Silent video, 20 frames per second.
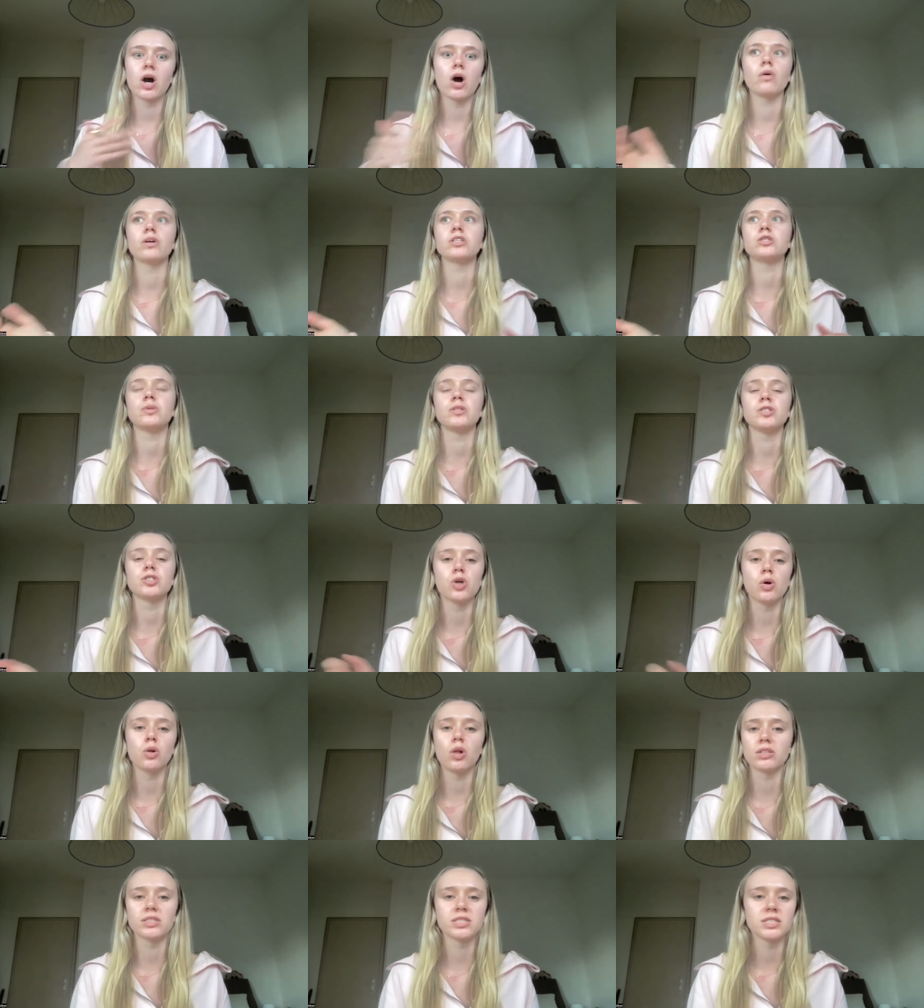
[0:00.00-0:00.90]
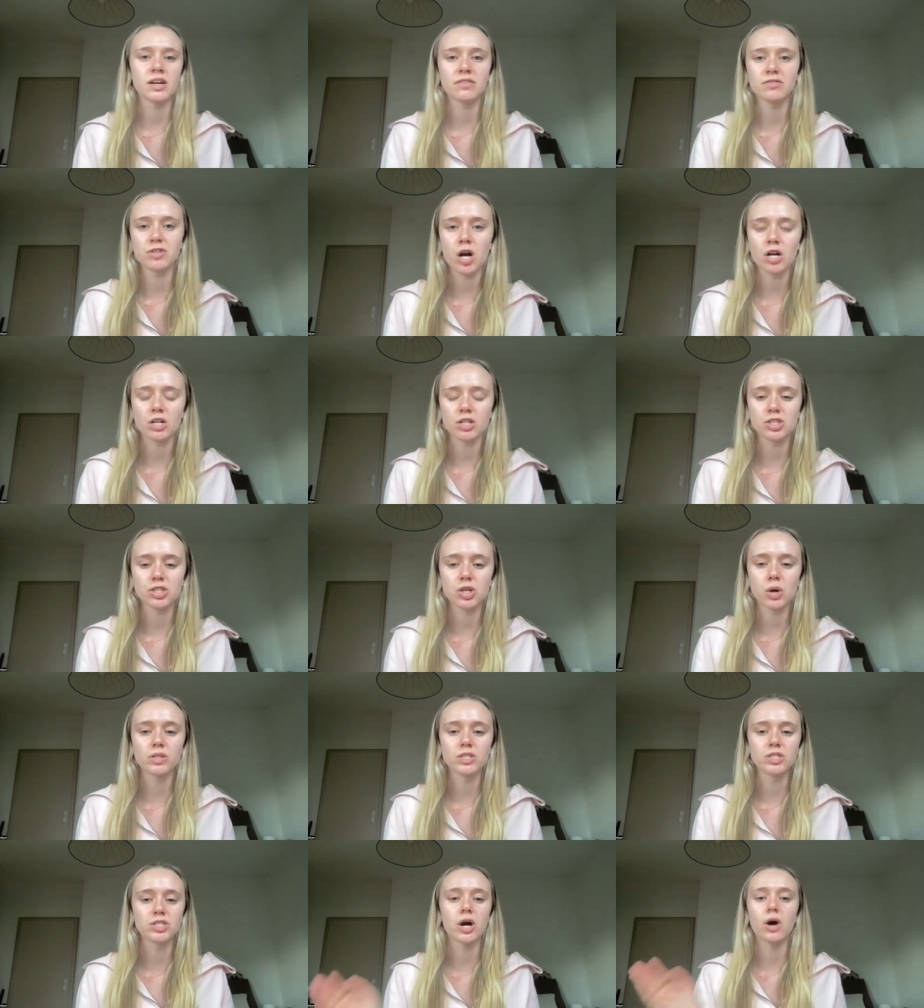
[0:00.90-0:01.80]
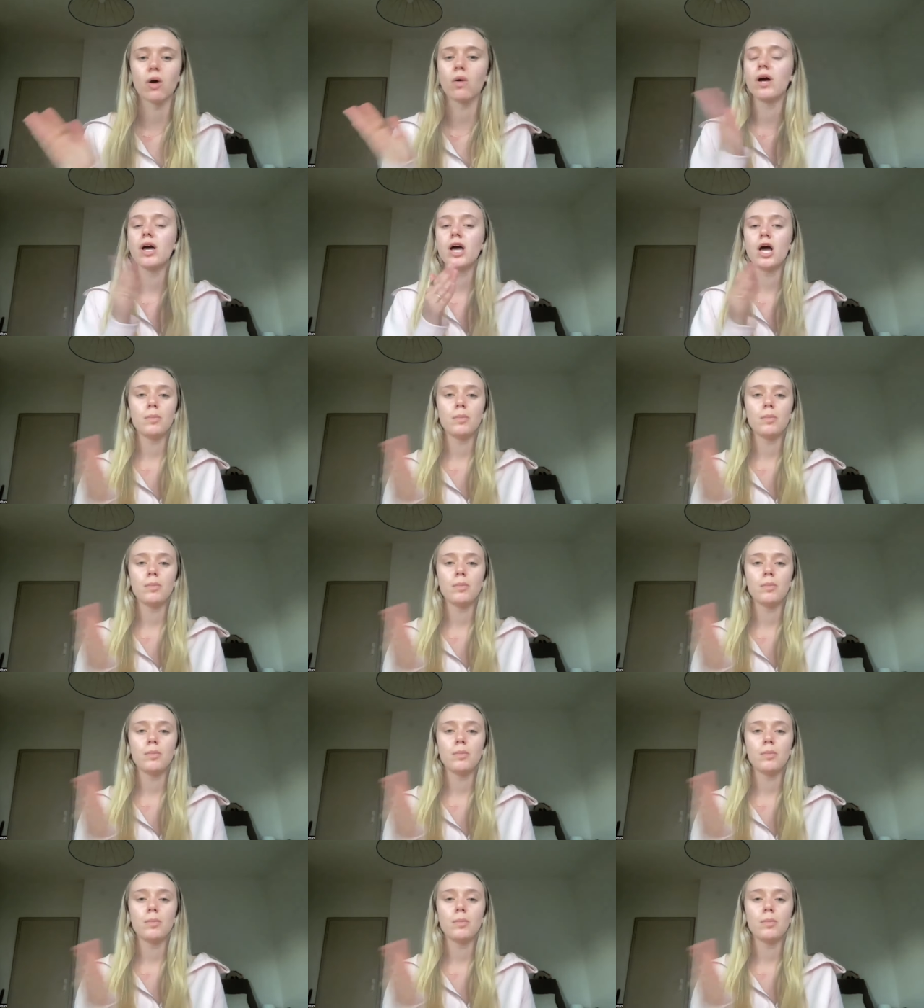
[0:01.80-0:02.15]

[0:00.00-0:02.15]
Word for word: oh, it's been so long since I've talked to so and so,